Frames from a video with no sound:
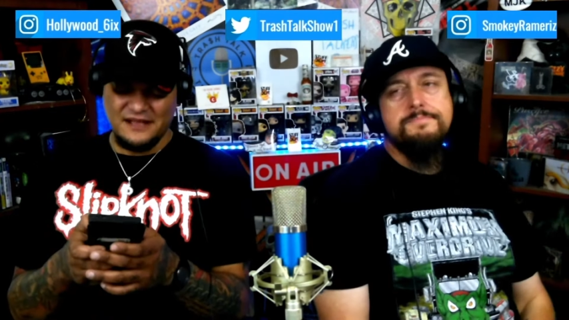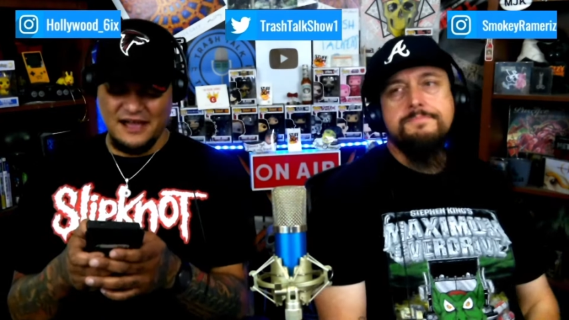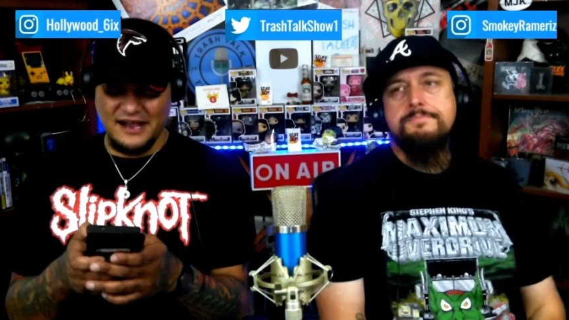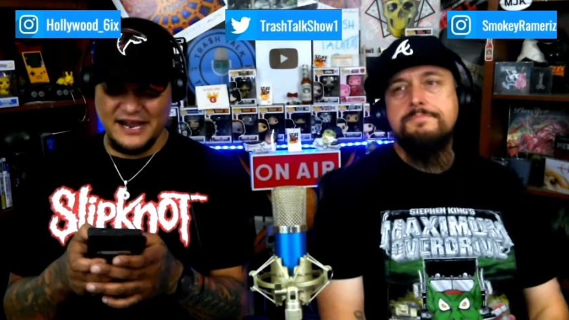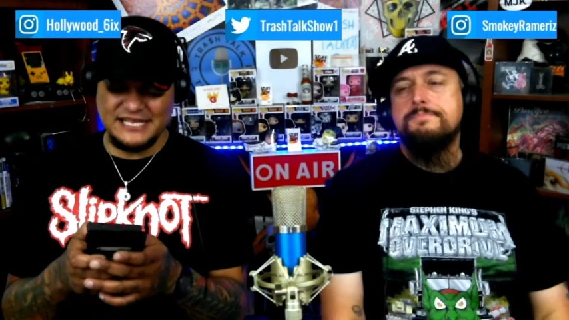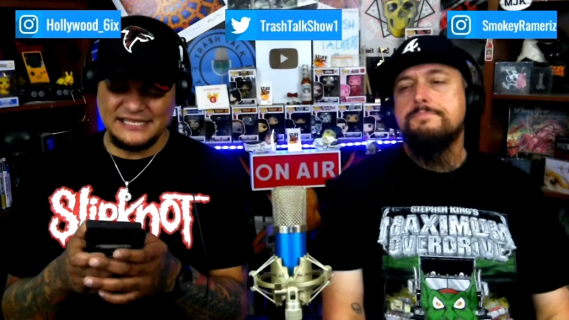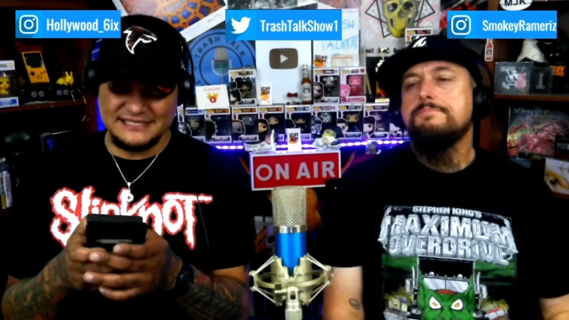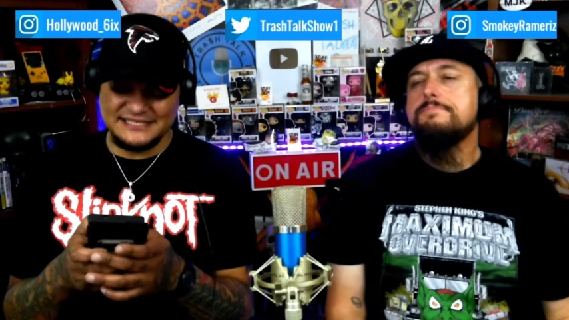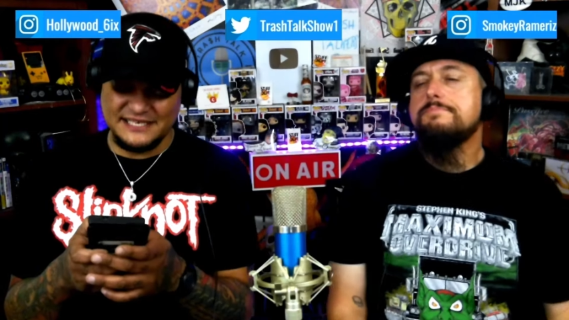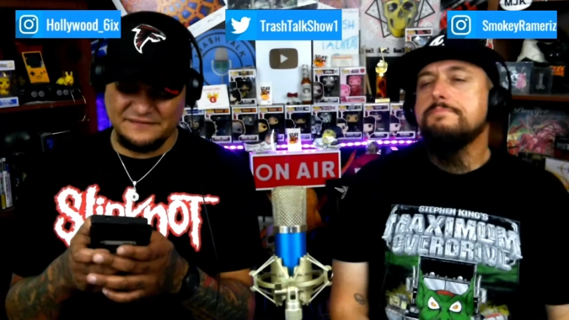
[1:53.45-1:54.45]
Speaker 1: All right, let's
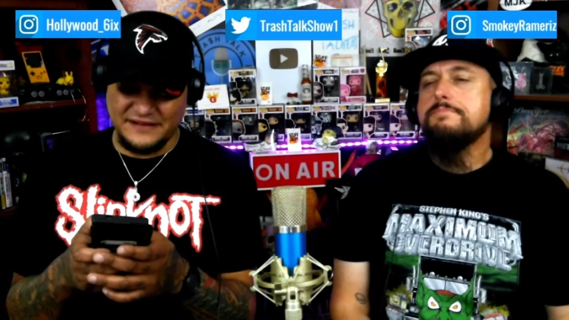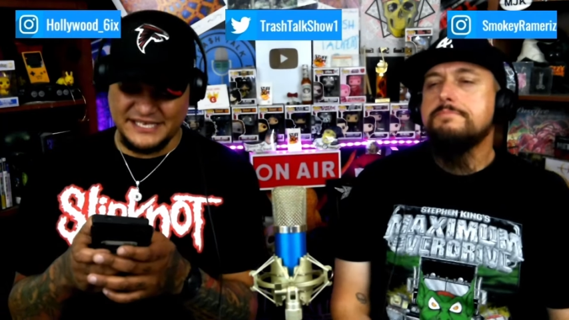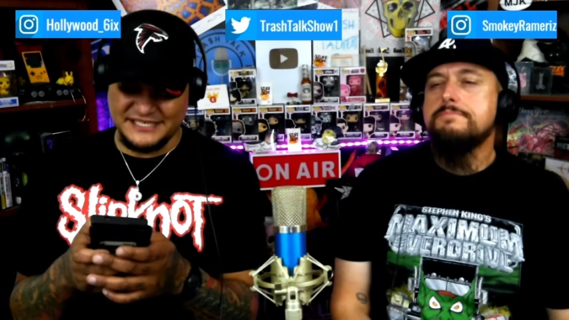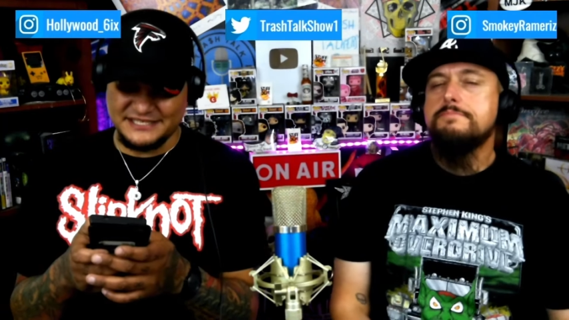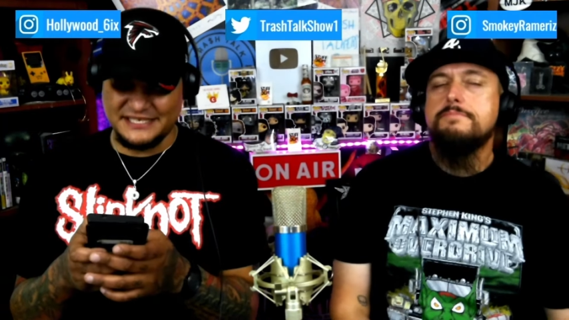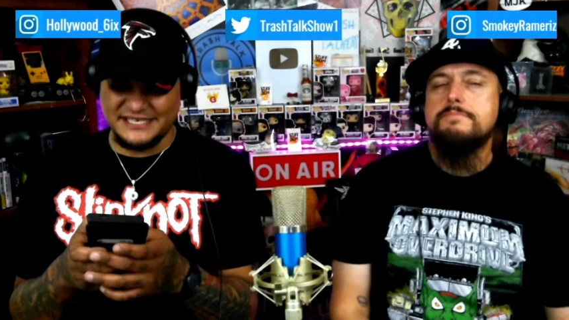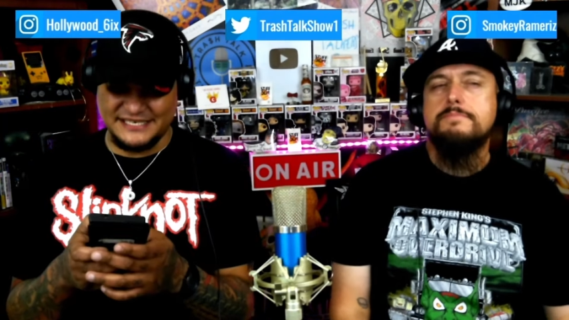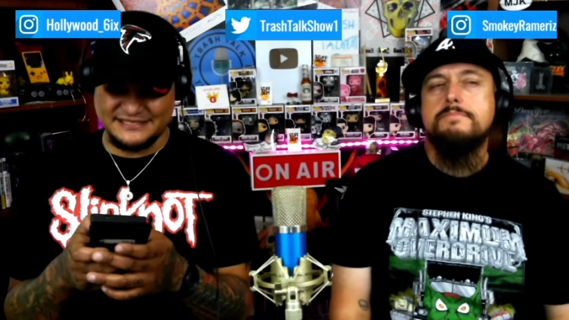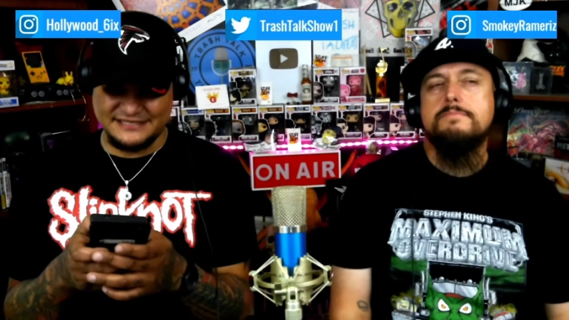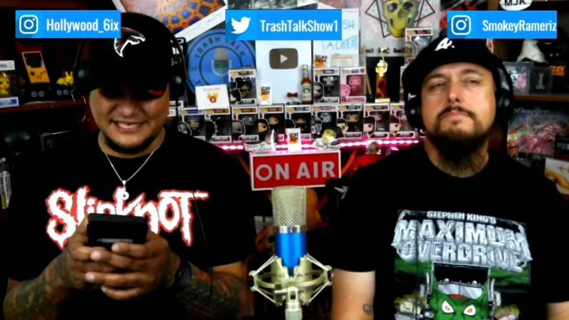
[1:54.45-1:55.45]
see if I can get you to
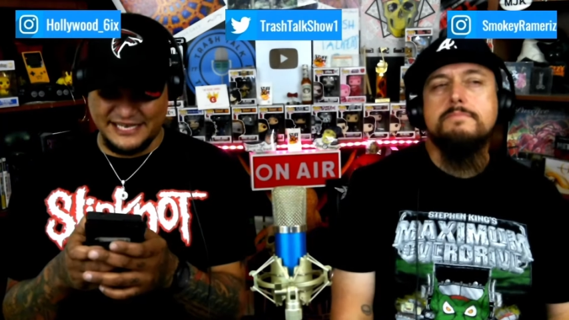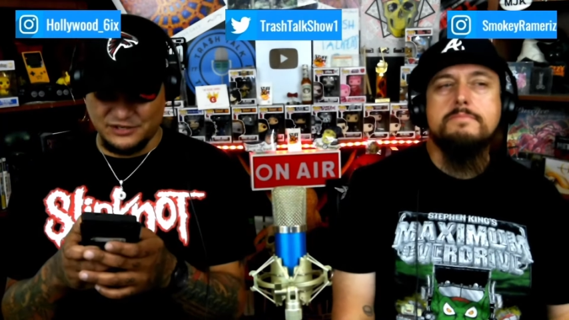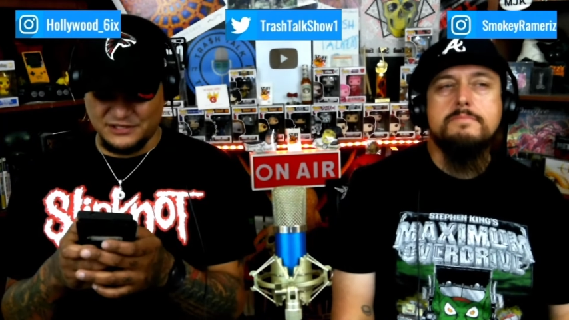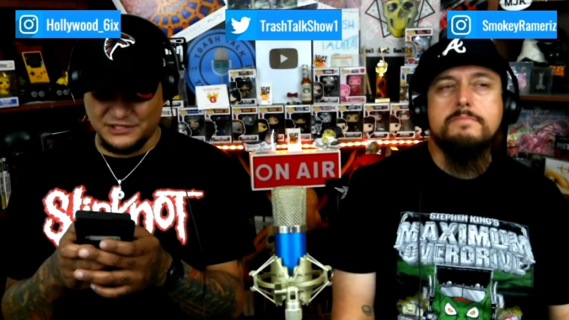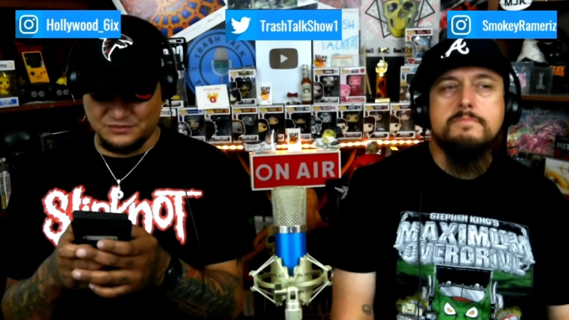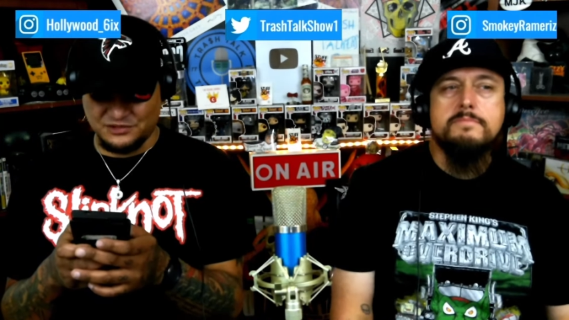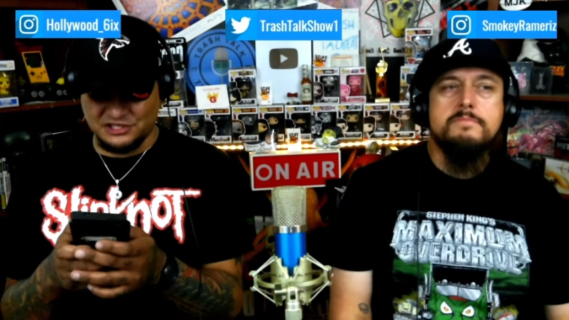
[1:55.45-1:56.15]
guess the title of this one.